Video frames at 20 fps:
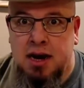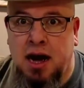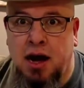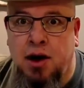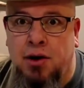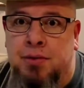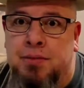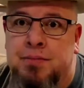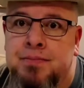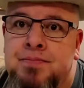
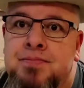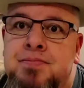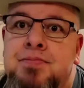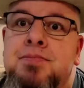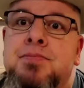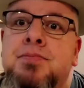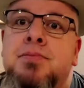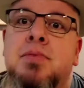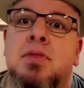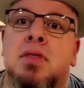Now,
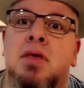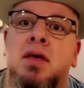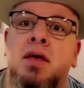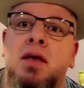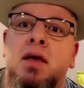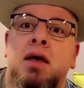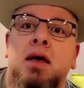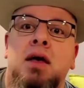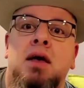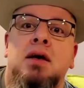
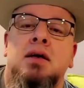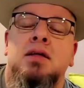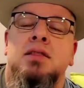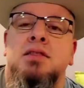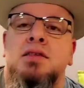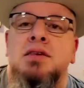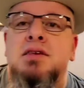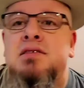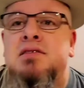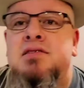
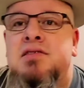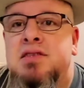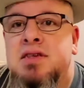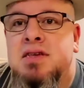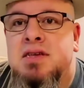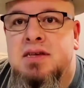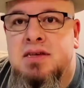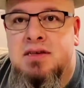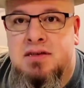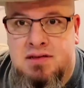this
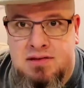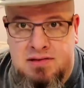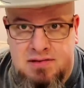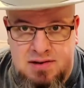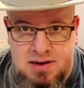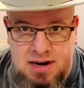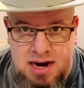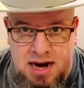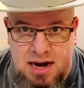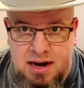
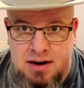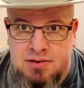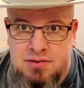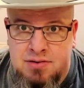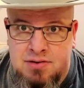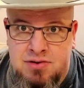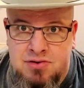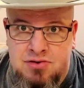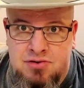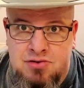is not,
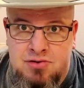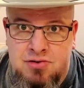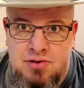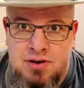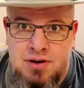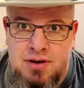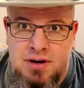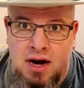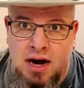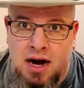
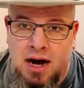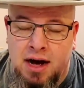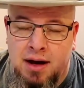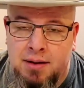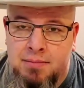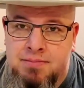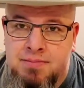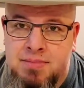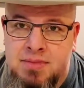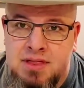
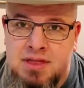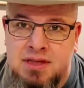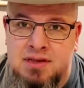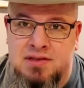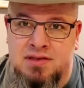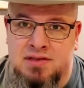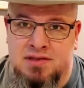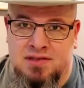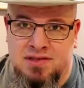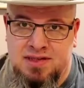uh,
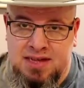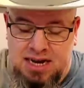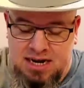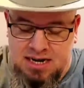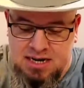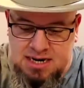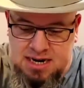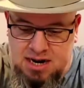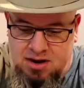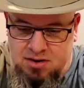this is
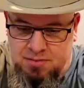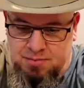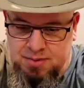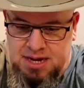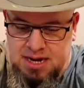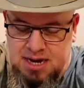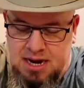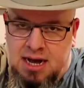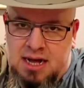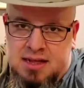sanded down a
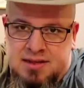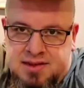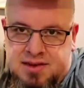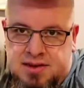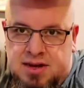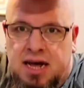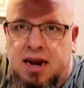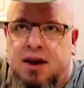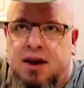bit. I still